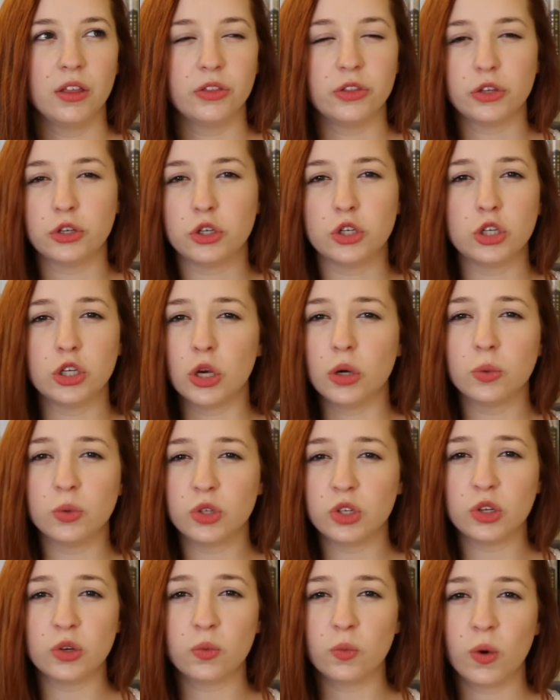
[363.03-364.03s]
the
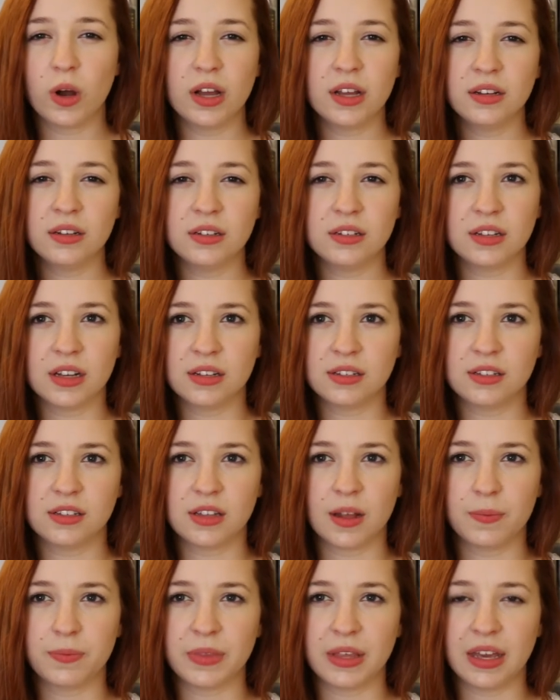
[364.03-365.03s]
chosen one does
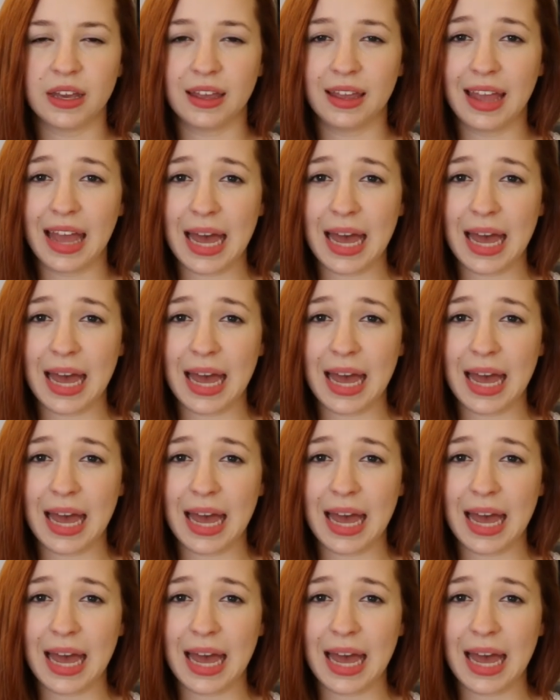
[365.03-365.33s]
something